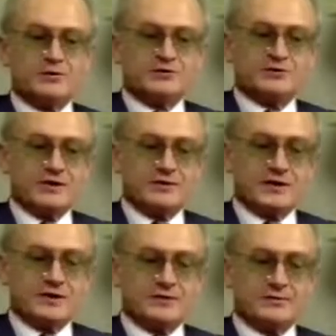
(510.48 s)
Most of the
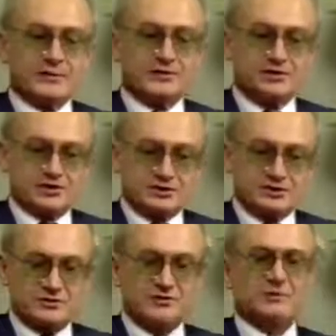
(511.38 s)
American
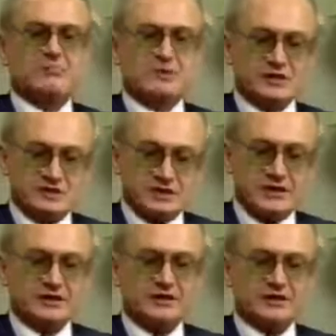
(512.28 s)
politicians,
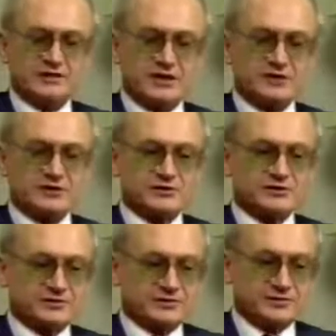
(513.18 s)
media, and
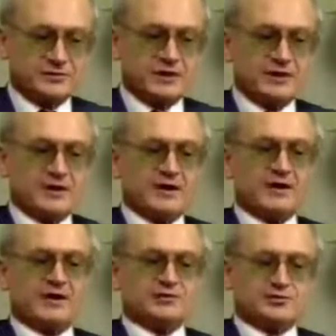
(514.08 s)
educational system
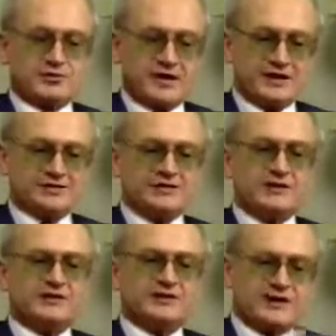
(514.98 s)

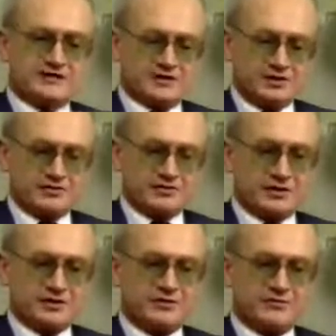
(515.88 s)
trains another
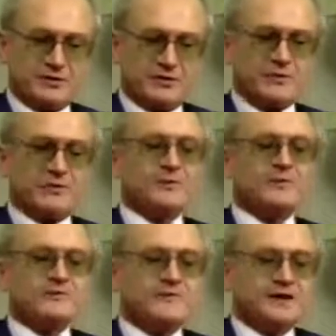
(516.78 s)
generation of people
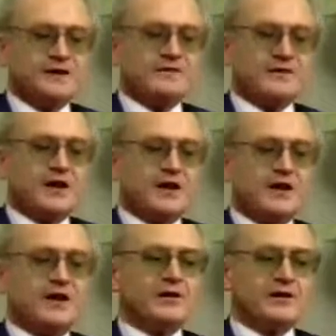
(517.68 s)
who think
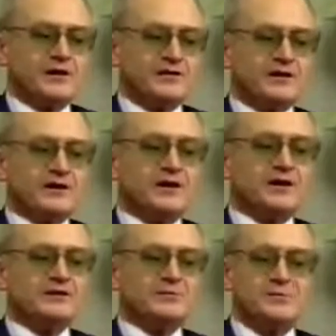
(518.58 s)
they are living
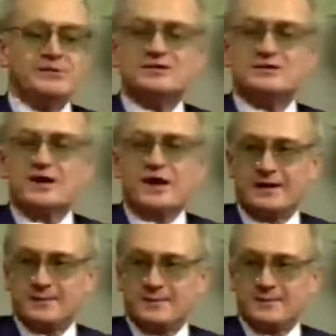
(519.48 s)
at a
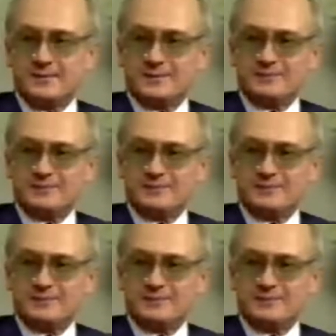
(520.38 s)
peacetime.